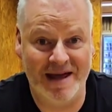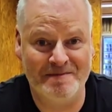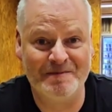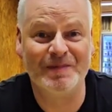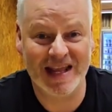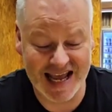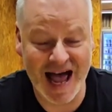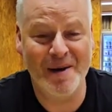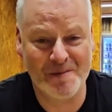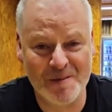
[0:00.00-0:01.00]
She really will,
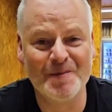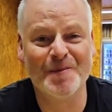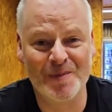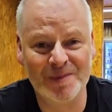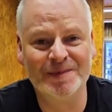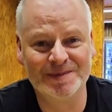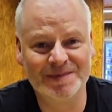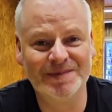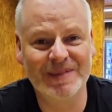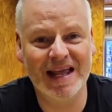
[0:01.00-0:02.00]
yeah. And she loves Gothic horror
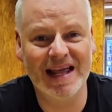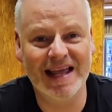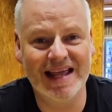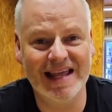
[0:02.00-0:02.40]
just like I do.